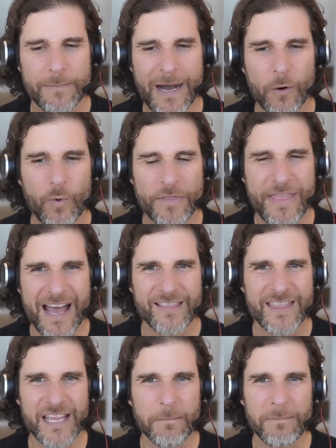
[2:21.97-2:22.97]
about what
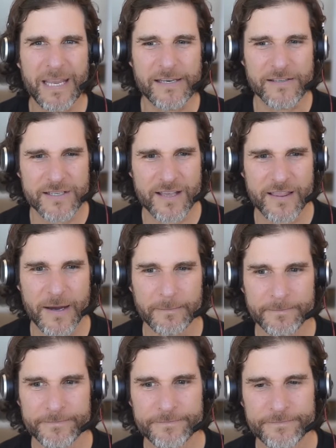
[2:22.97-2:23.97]
that thing means to them.